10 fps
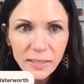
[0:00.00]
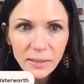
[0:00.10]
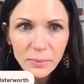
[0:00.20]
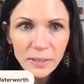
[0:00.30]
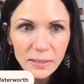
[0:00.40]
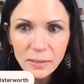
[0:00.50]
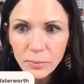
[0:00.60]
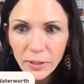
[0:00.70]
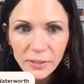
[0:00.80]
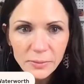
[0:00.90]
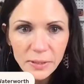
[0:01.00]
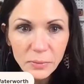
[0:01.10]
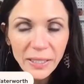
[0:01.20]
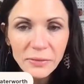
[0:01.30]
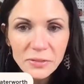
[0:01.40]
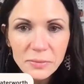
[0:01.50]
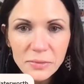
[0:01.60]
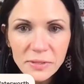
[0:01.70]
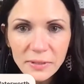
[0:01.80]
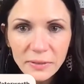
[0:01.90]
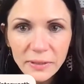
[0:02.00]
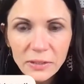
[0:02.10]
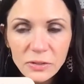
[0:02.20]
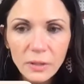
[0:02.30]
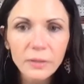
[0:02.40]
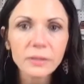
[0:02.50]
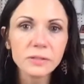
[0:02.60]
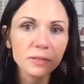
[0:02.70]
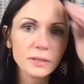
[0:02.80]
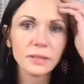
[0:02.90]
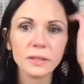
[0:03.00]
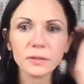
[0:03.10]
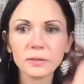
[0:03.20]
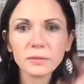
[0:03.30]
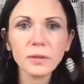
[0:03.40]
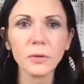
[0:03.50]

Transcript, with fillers: Tammy did the bridesmaid. We have some serious artists in here.